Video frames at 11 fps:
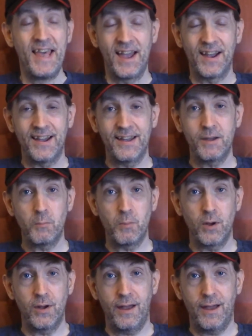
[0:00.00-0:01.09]

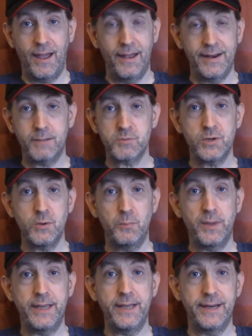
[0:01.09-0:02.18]
But an absolute
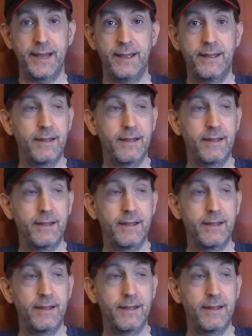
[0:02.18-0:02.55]
beginner